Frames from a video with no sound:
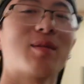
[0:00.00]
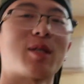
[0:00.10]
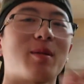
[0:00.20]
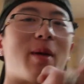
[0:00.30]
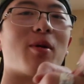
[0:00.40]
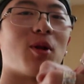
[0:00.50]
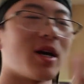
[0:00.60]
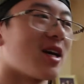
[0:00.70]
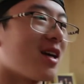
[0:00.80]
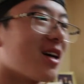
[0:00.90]
especially Matt
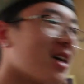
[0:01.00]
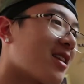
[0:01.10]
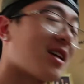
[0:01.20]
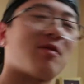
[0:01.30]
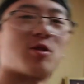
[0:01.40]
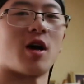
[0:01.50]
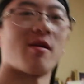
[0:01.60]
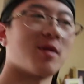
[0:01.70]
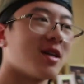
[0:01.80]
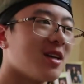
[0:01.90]
Mole. Uh, thank you for
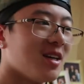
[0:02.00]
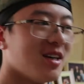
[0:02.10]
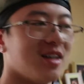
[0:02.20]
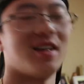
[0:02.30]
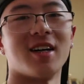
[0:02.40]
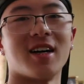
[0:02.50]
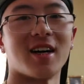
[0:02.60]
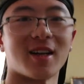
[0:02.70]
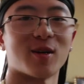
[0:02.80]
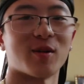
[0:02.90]
driving me. Uh,
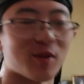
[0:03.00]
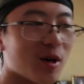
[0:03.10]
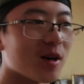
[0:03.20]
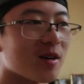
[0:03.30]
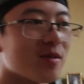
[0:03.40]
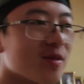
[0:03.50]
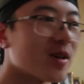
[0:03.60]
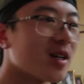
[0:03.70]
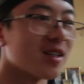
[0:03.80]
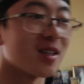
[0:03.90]
I couldn't have gone if
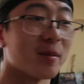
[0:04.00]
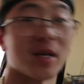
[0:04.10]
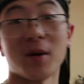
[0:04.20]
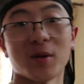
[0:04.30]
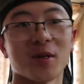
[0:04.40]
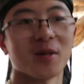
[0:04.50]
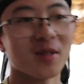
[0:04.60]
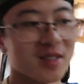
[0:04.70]
uh, you didn't let me go with you,